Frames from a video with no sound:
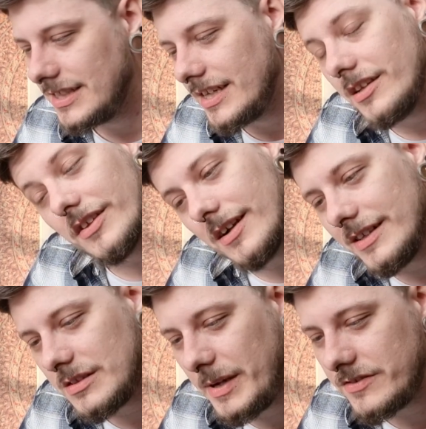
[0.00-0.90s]
He's like, well, it
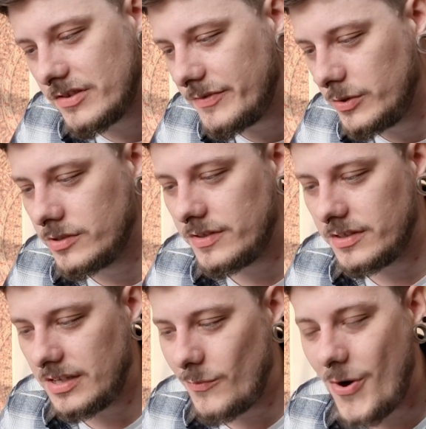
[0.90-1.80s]
depends on the vote.
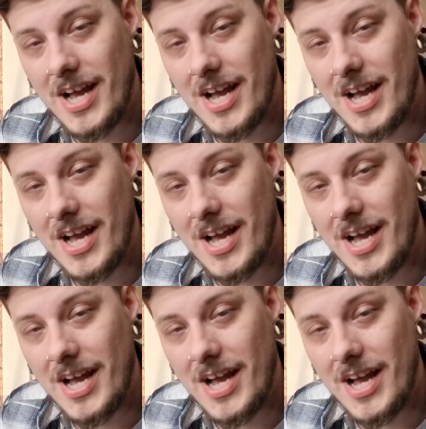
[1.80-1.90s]
Why?